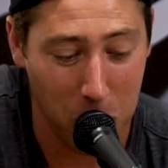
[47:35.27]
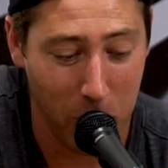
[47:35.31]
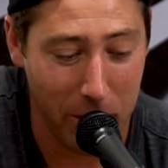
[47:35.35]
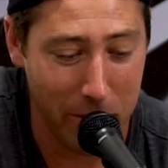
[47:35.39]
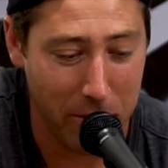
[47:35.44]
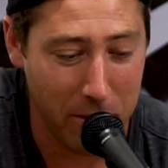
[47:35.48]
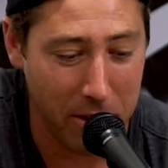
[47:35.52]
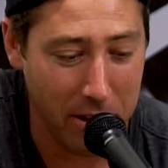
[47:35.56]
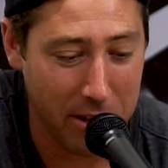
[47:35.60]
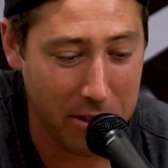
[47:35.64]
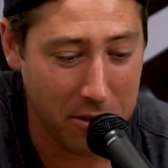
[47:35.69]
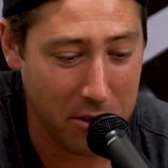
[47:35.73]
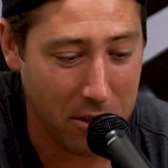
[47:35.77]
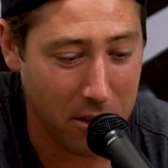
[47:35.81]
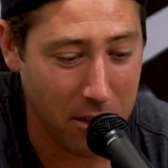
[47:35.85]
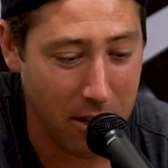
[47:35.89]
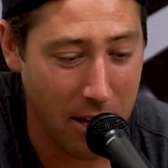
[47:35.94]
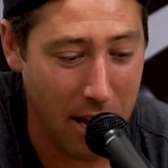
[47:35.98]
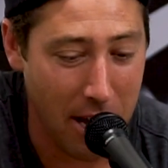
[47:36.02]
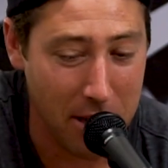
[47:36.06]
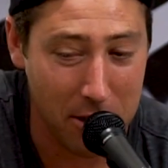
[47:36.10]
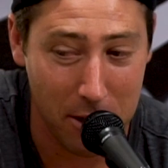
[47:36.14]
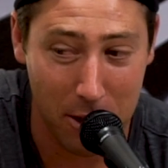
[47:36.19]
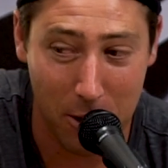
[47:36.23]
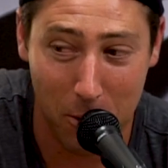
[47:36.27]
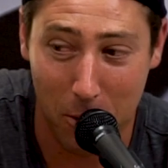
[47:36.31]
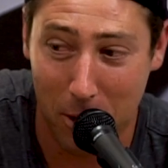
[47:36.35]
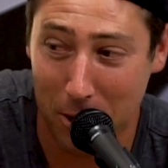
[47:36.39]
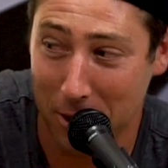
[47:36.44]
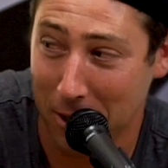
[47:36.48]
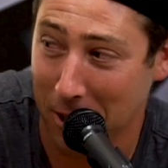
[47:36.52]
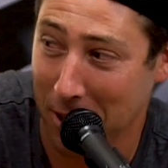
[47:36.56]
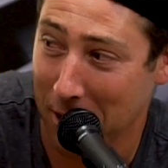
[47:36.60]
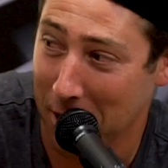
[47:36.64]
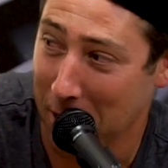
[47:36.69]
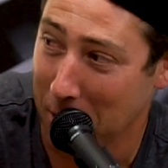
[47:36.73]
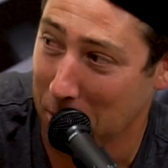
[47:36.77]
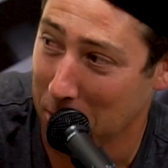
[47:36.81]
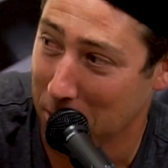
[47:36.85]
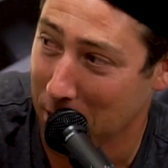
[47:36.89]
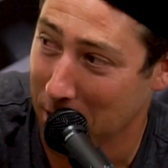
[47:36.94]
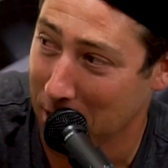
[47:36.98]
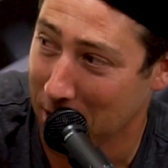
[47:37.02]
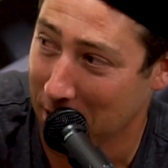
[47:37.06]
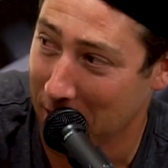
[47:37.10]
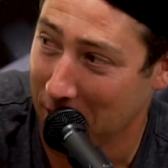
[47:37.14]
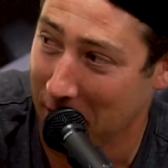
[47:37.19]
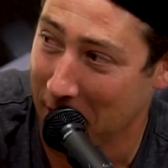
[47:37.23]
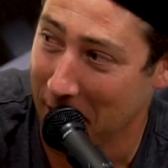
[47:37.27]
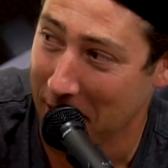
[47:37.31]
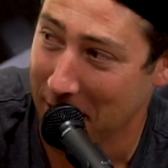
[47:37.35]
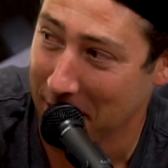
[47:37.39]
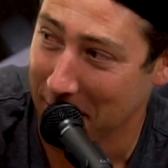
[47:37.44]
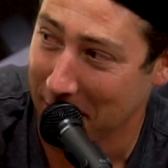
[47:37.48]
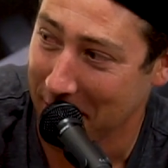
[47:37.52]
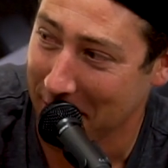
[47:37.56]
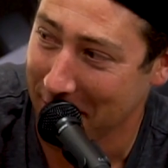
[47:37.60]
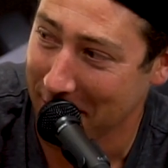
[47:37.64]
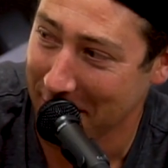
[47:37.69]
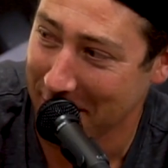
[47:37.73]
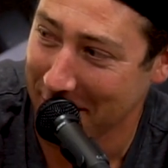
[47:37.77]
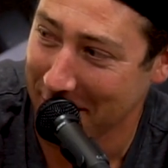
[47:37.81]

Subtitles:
gonna wait for you to ask a question, and then I was just gonna ask it.